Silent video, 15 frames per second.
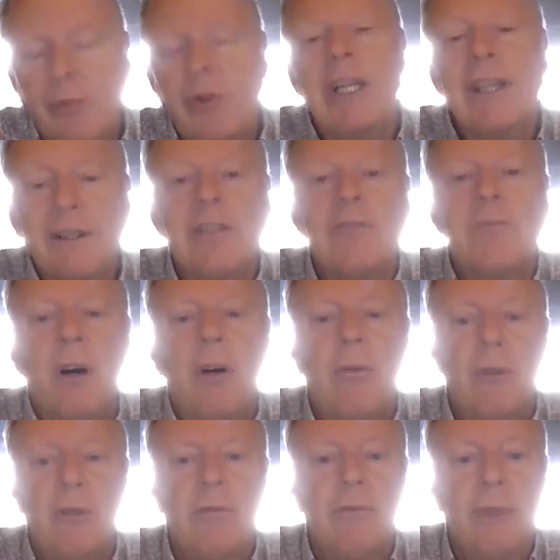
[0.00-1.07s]
So that we can get this
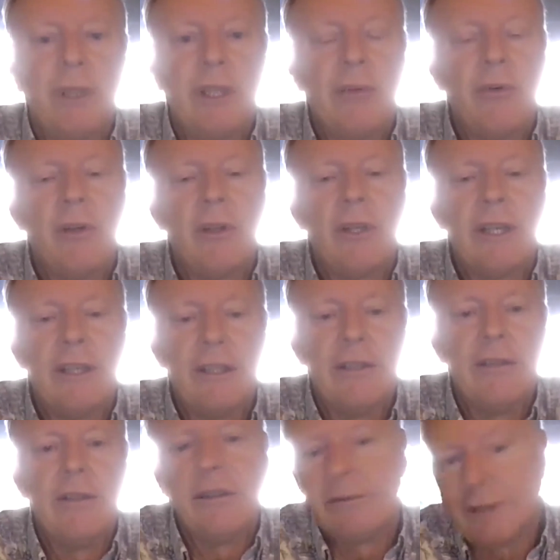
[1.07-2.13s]
ball really rolling, and
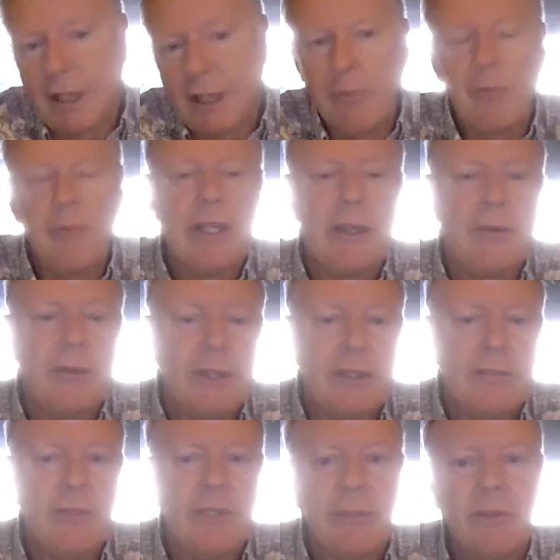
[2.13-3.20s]
then, you know, set up a meeting with
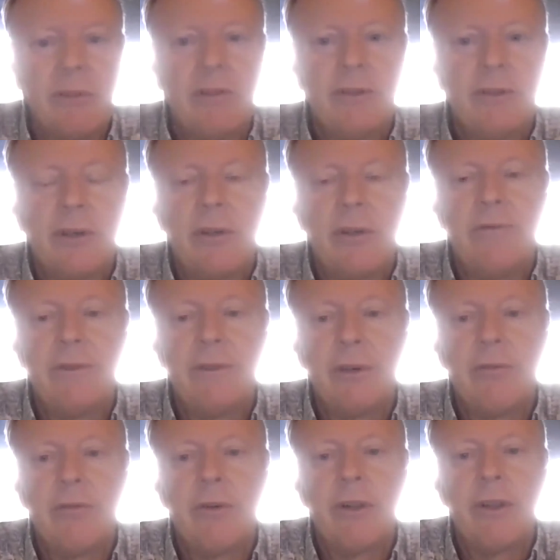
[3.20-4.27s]
these people and so on and
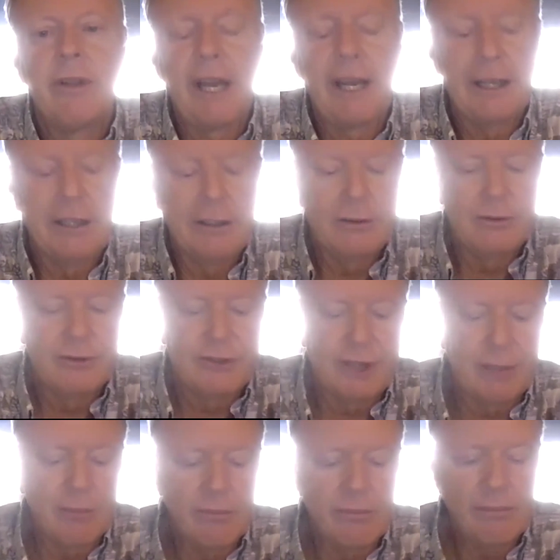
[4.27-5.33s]
so forth. I can do
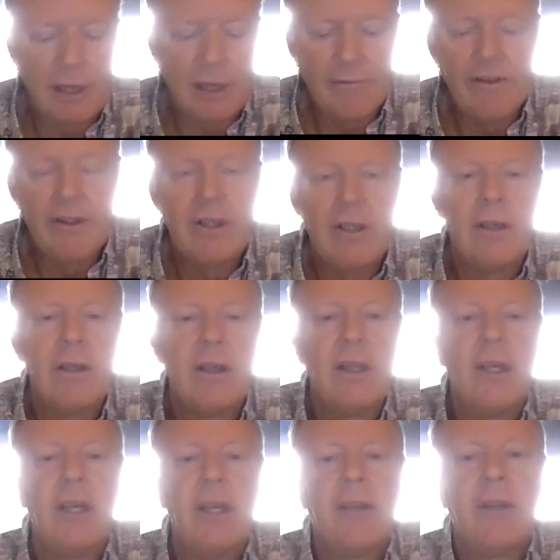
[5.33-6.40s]
some of
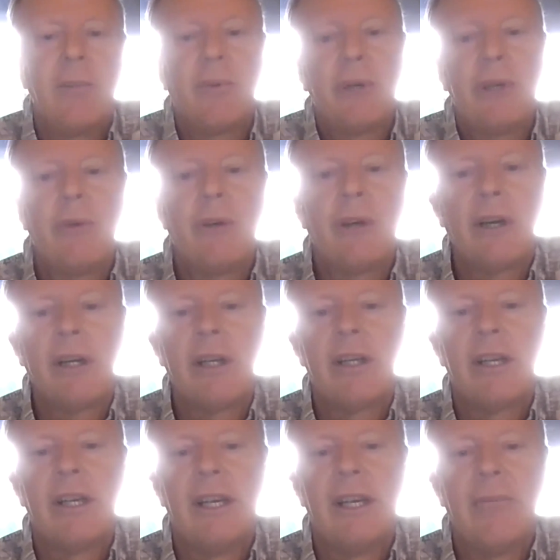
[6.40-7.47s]
the
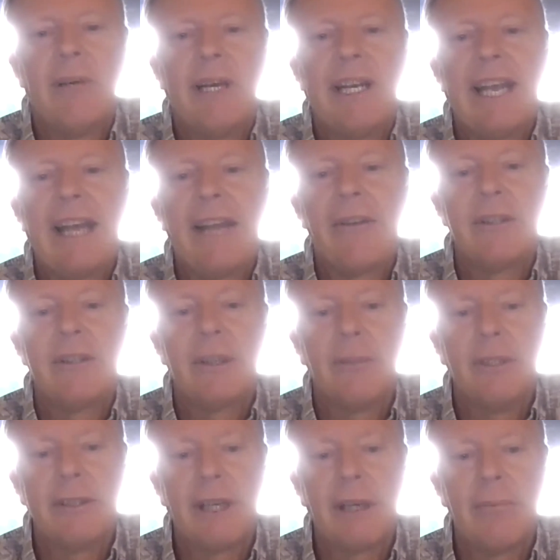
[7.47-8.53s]
pre-work by gathering
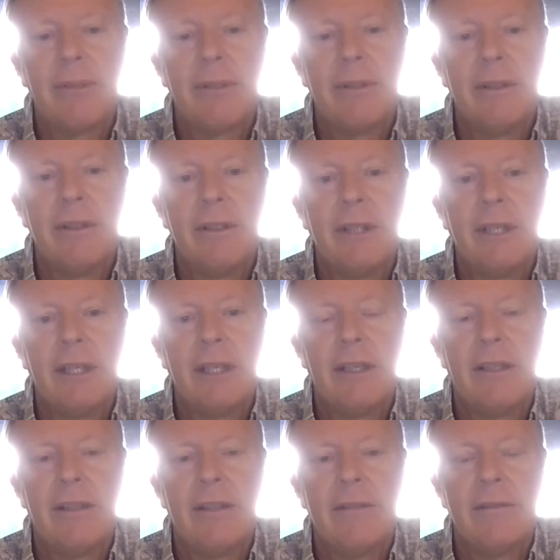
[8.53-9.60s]
some of this up and
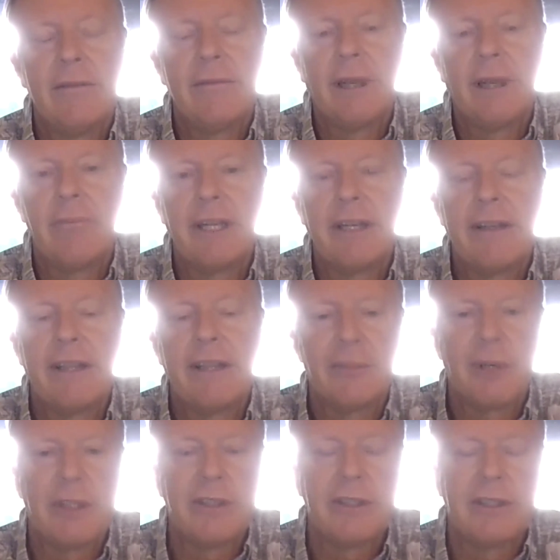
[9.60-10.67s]
updating
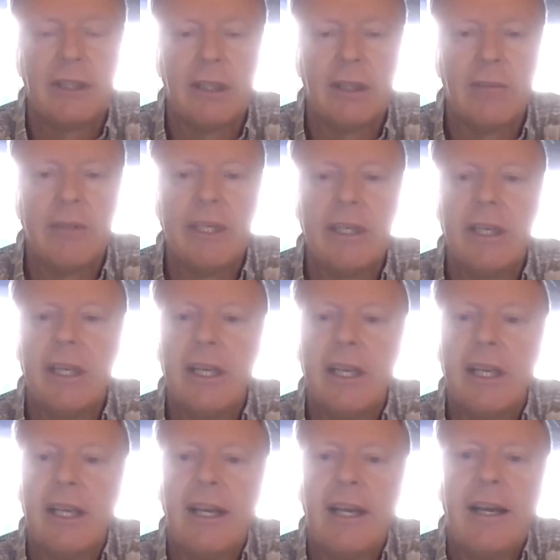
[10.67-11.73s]
that spreadsheet a little bit.
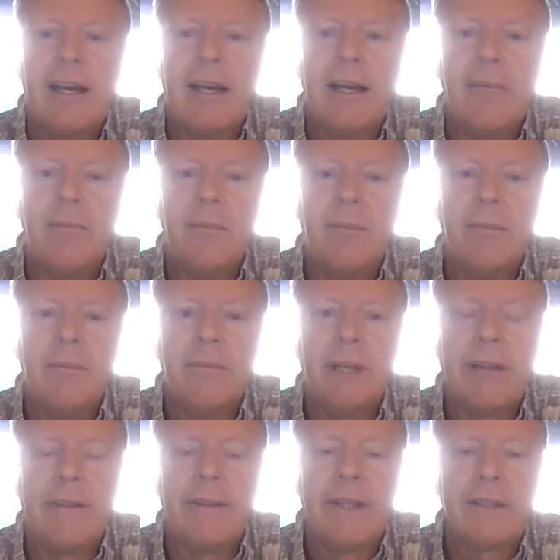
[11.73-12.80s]

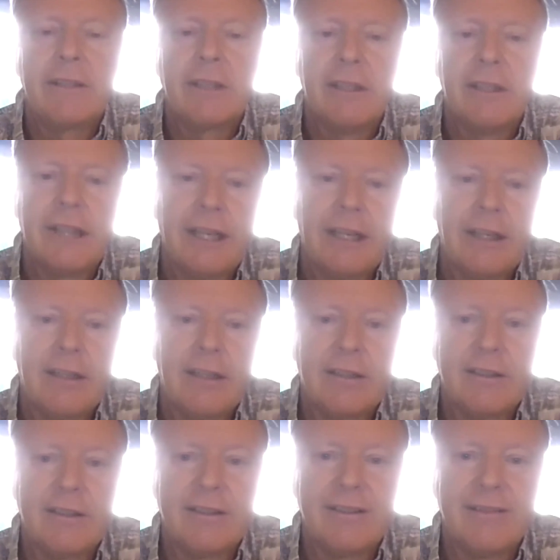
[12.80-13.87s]
But I think it's going to take
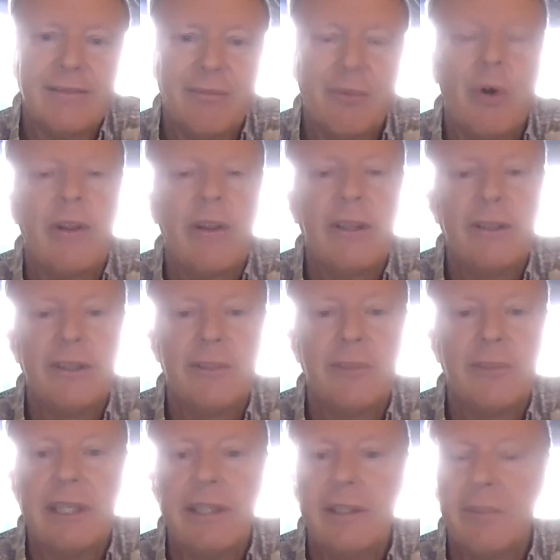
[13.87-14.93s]
more than
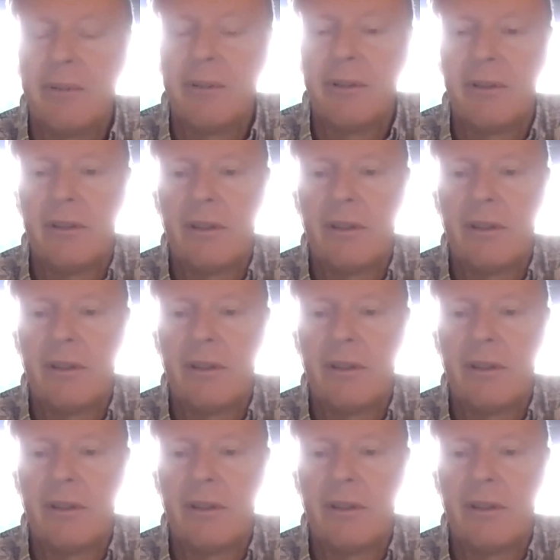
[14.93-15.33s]
just me to